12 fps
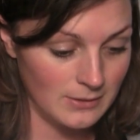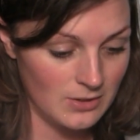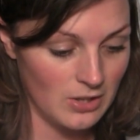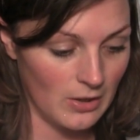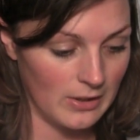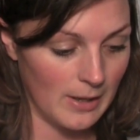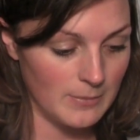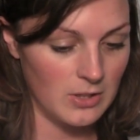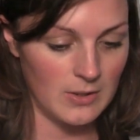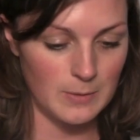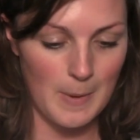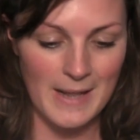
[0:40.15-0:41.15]
It's totally up to
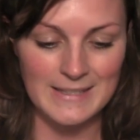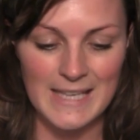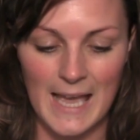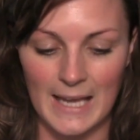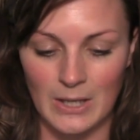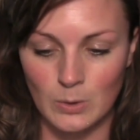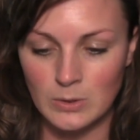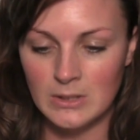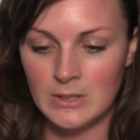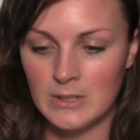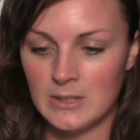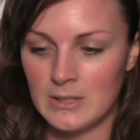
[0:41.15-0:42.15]
you. It depends
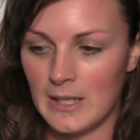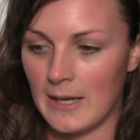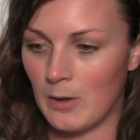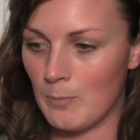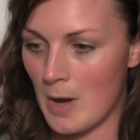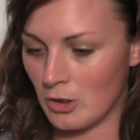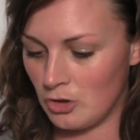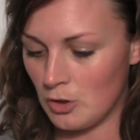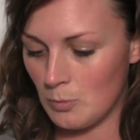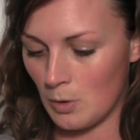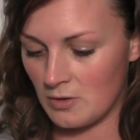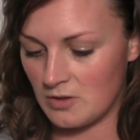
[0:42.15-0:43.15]
how much
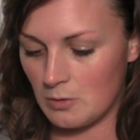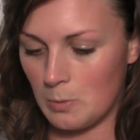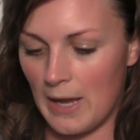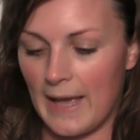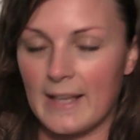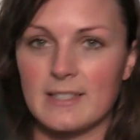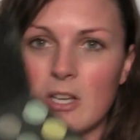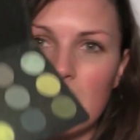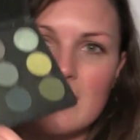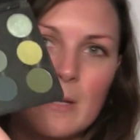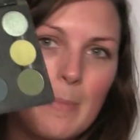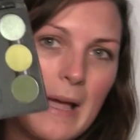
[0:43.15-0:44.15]
you want to wear. So
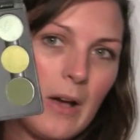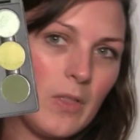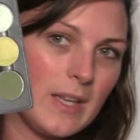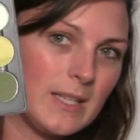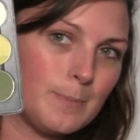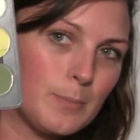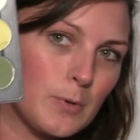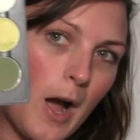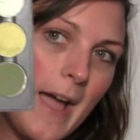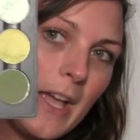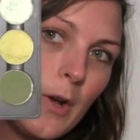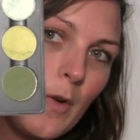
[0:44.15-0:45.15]
it's about these
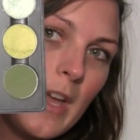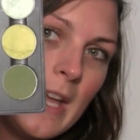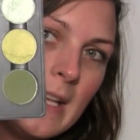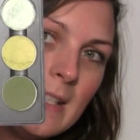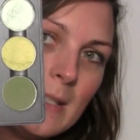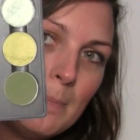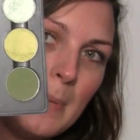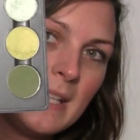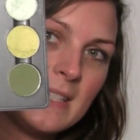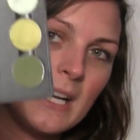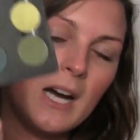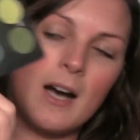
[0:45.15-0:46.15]
bright greens,
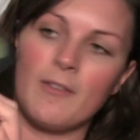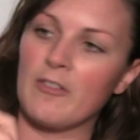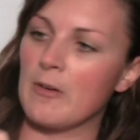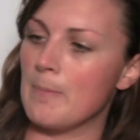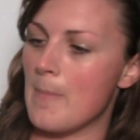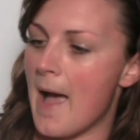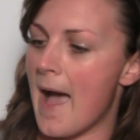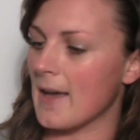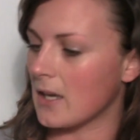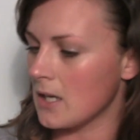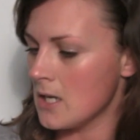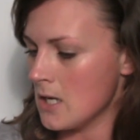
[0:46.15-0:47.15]
Bitter from
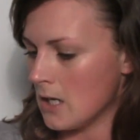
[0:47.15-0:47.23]
MAC.